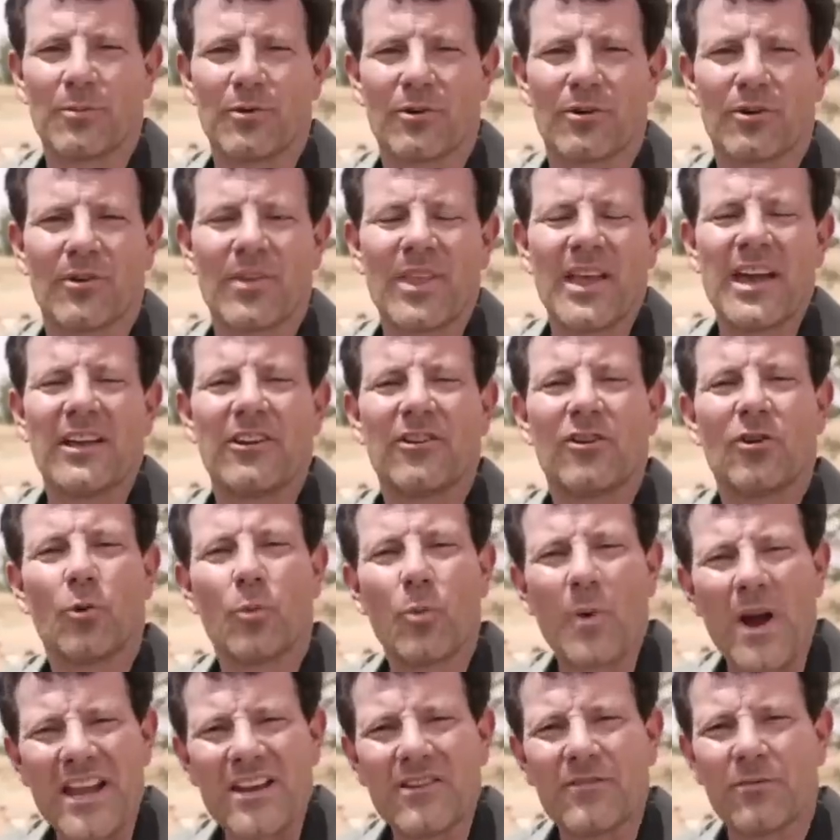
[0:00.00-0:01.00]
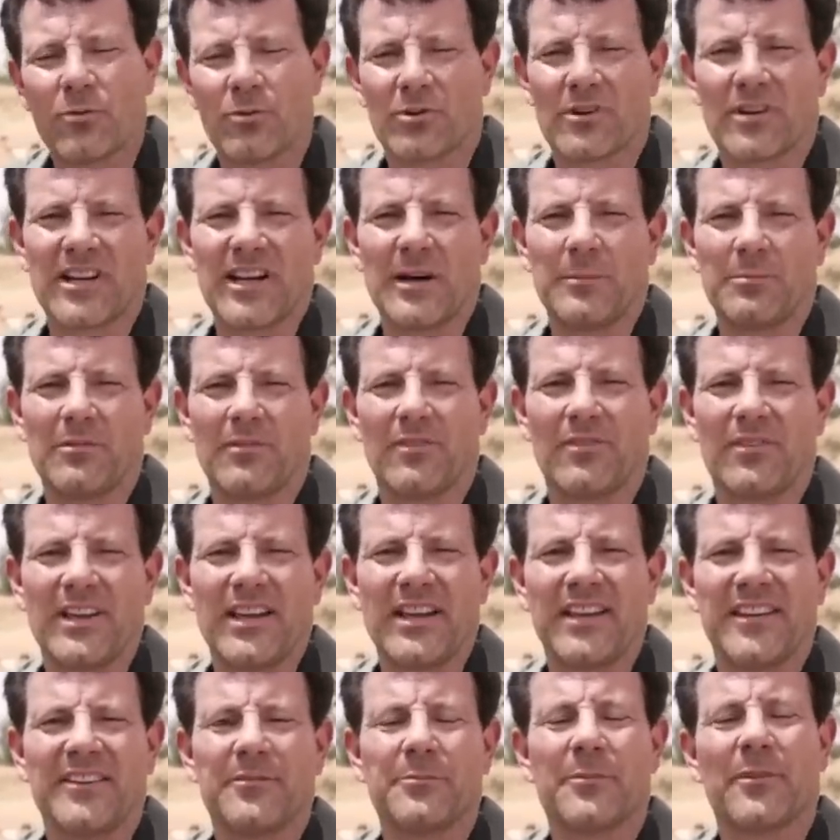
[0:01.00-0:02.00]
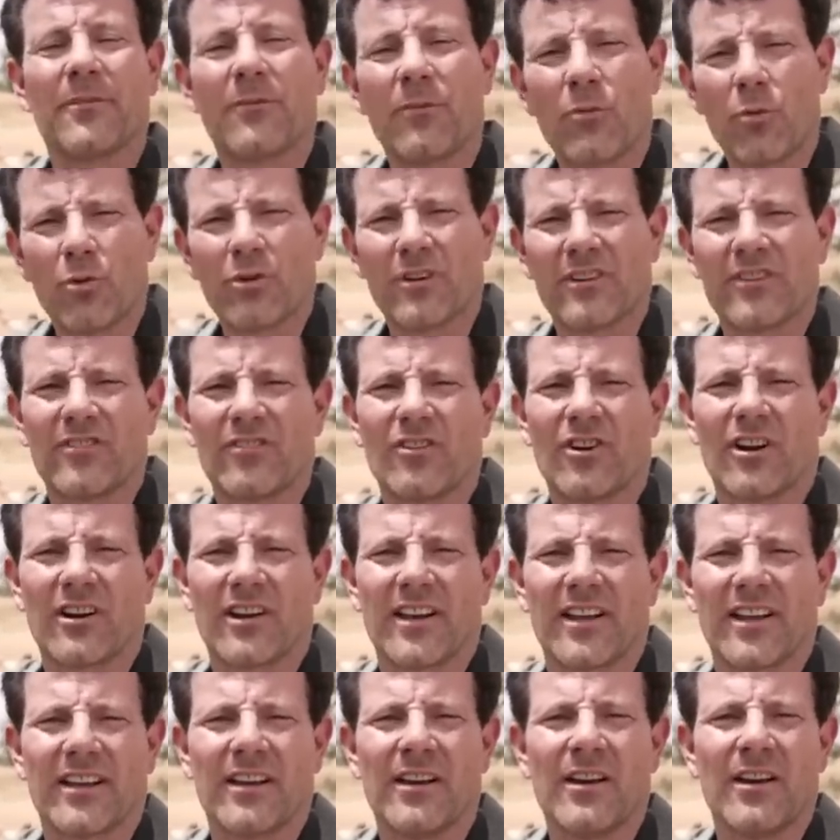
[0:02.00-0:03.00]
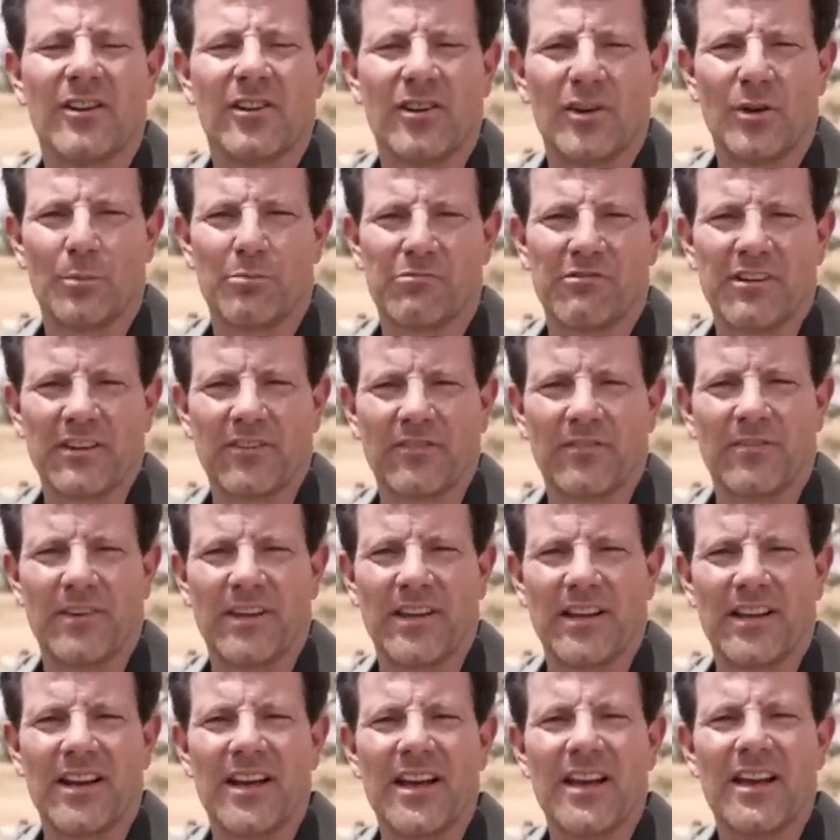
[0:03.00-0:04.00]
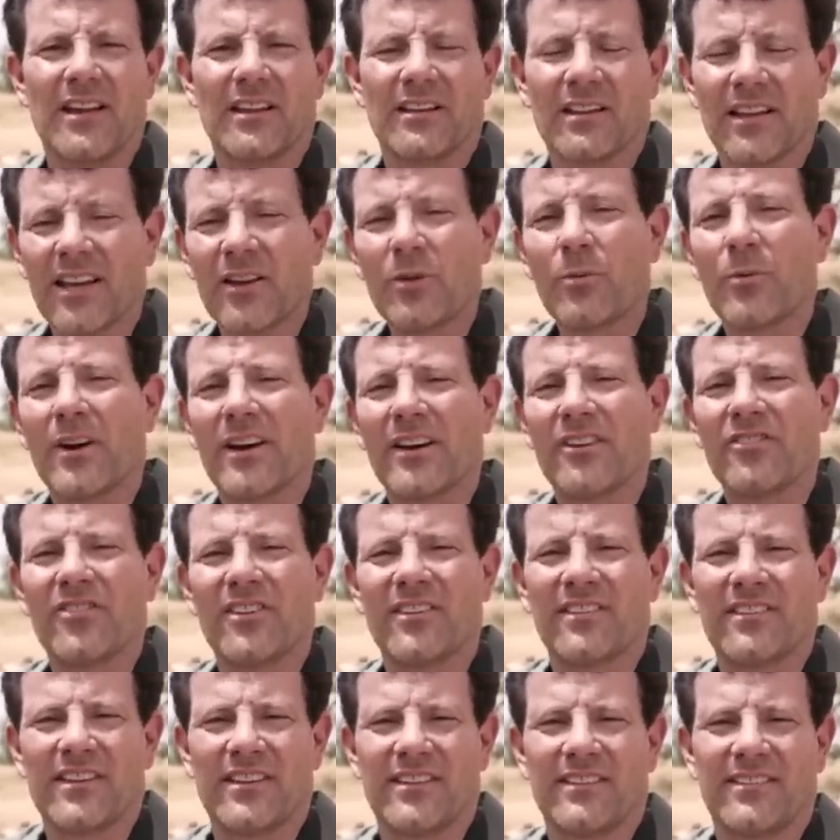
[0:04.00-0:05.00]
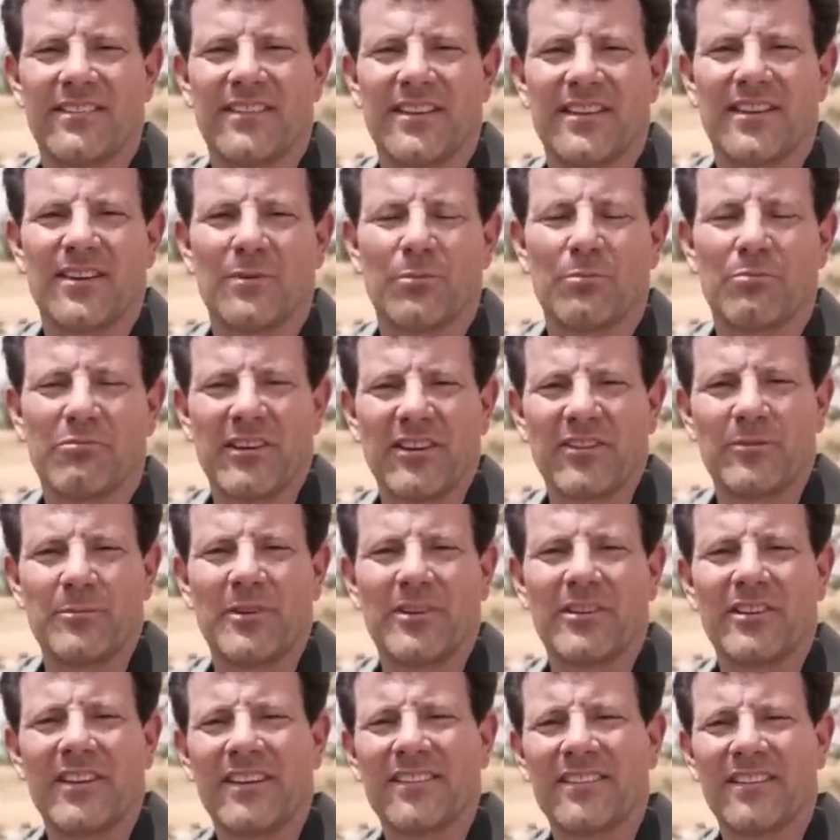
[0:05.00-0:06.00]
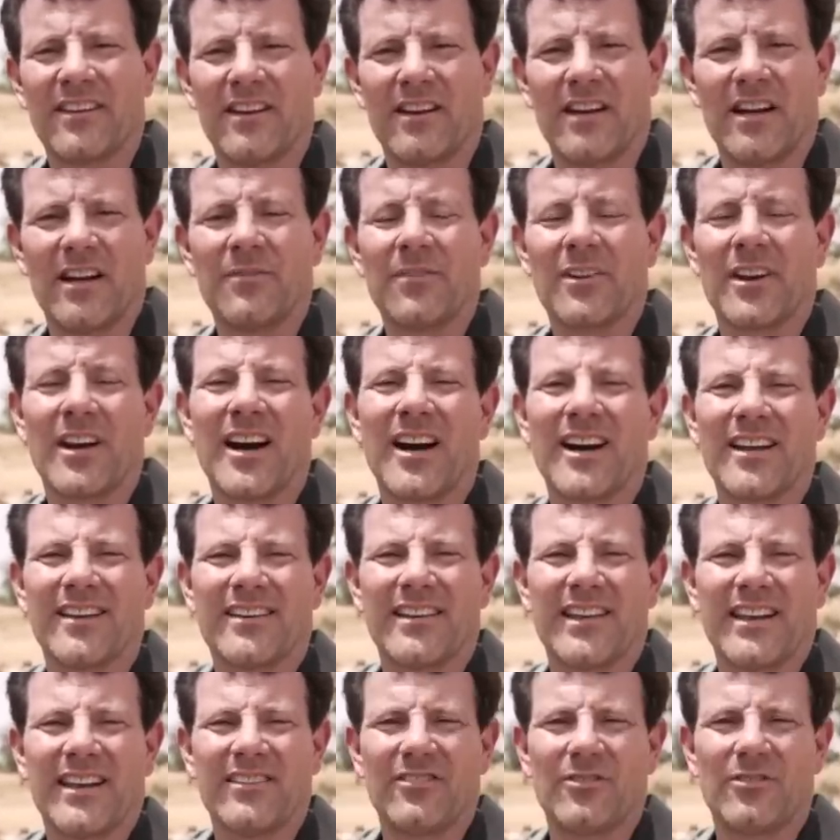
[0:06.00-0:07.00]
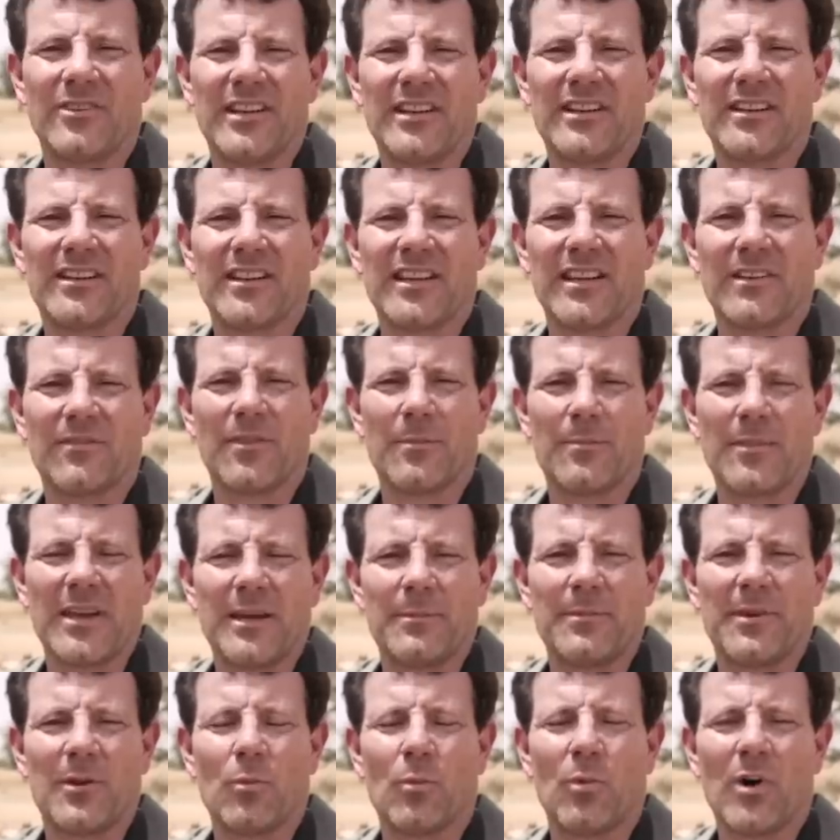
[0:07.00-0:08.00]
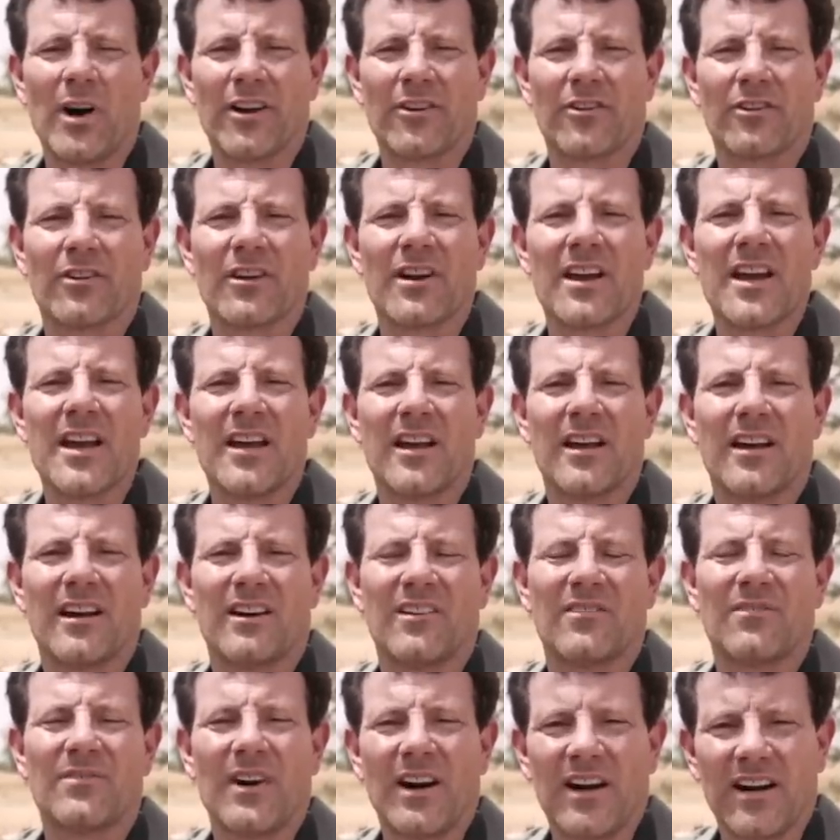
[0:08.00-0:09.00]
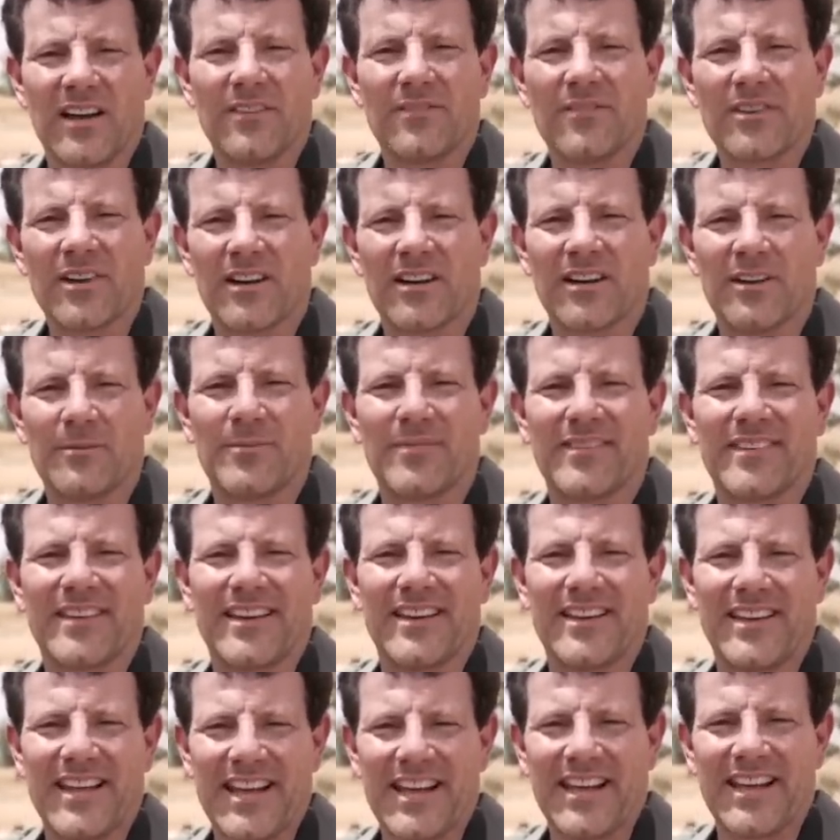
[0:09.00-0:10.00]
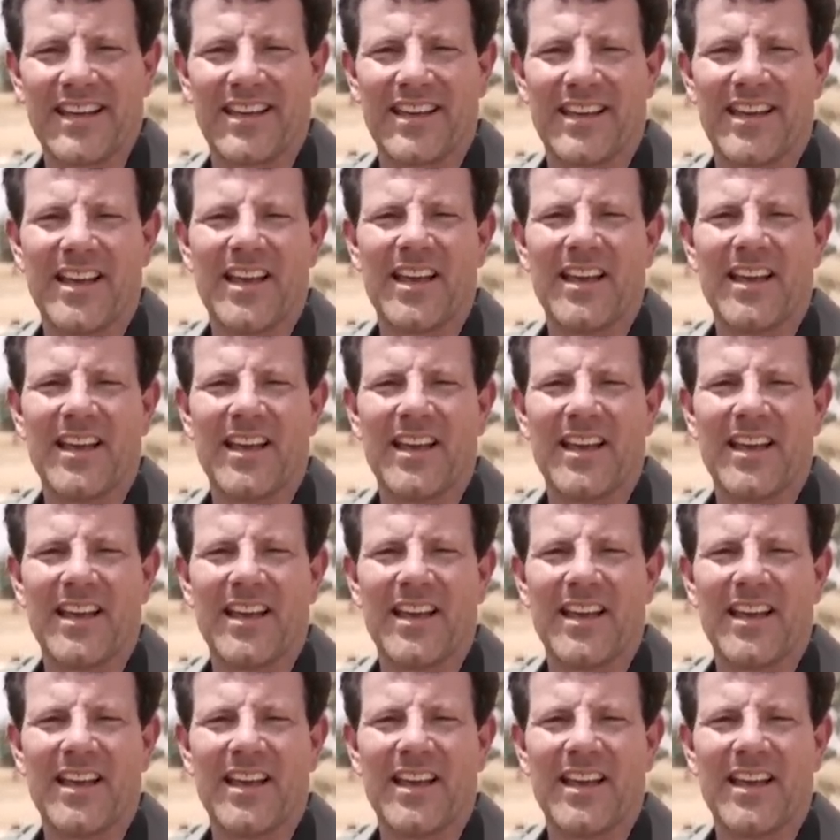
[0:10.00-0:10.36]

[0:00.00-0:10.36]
birth to wait for a couple of days before starting to breastfeed. Likewise, she says that breast milk isn't enough. On hot days, you need to give the baby water 5 times a day.